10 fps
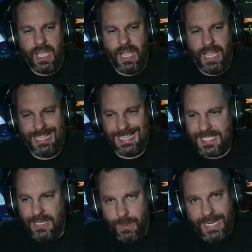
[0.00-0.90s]
in
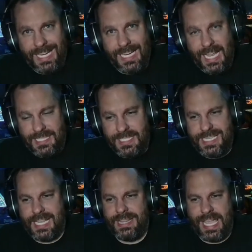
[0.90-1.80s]
less than a week, it got to
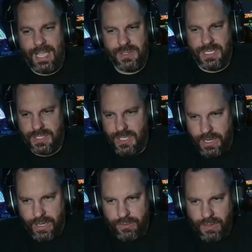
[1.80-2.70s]
10,000. It's
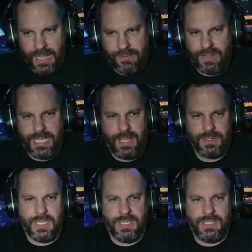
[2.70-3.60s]
already over
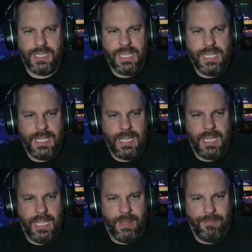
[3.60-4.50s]
11,000.
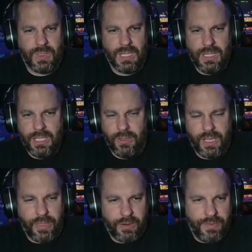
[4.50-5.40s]

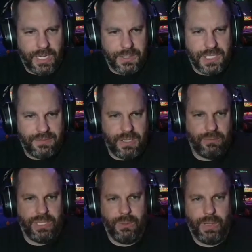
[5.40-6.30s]
The other videos that have
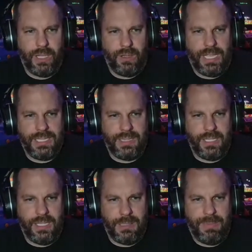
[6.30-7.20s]
done really well, I did
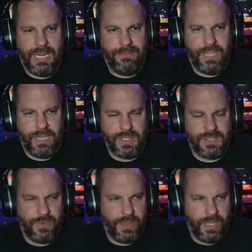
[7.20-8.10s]
the pickup
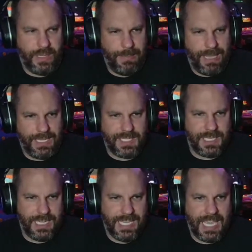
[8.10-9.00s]
videos for the
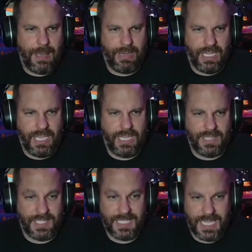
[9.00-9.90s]
Balicente cabinet
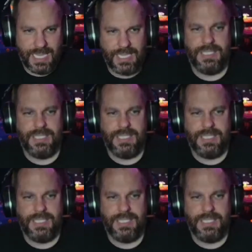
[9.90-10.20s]
and the second